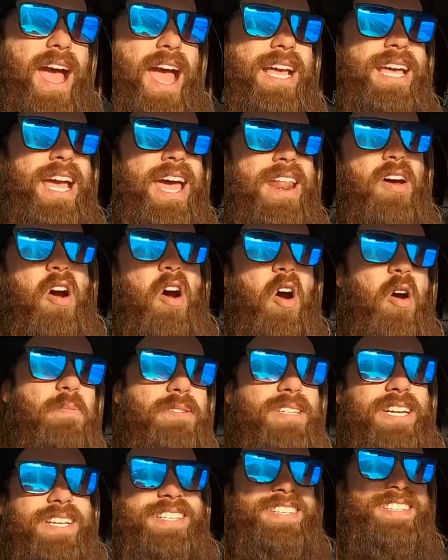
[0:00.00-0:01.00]
I kind of
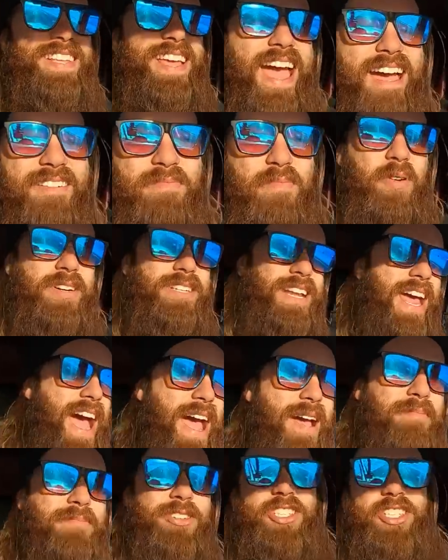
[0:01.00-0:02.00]
hope to, to have more
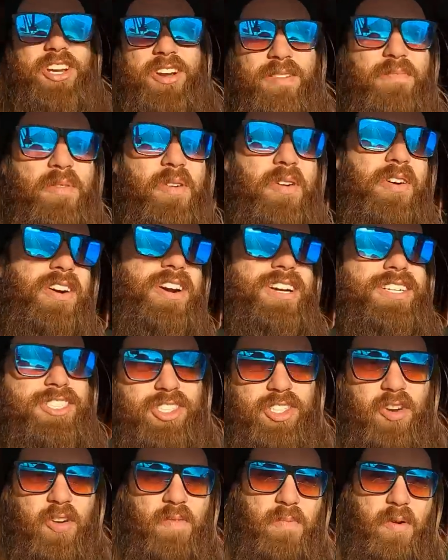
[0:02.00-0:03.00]
time to share more
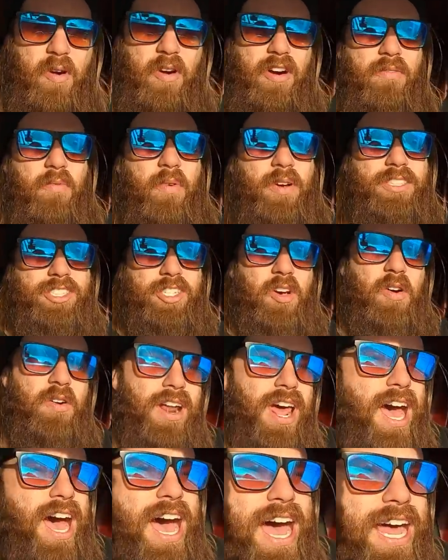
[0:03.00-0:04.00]
and show more of what's
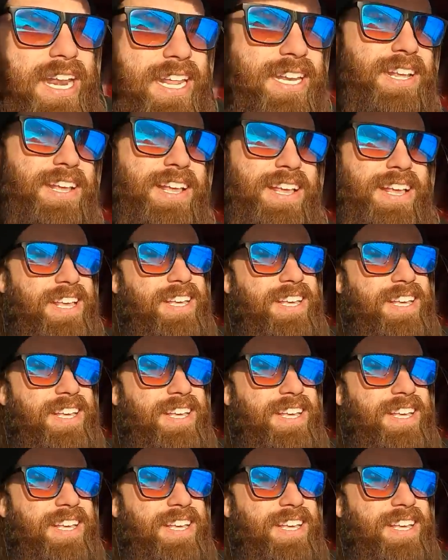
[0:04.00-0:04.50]
going on and